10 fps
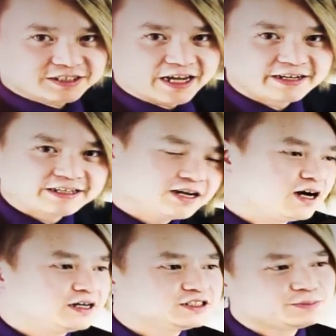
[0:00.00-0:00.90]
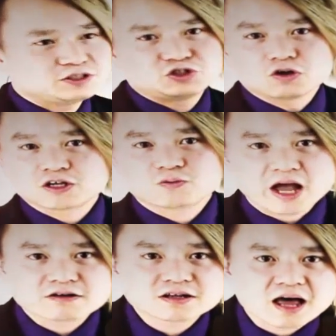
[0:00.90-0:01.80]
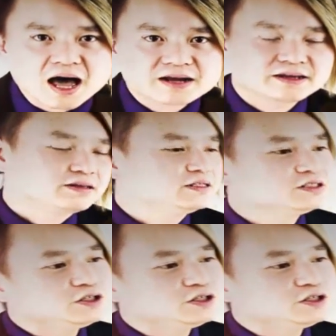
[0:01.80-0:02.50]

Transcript: entertaining. Uh, he's going to be joking around a lot and he's,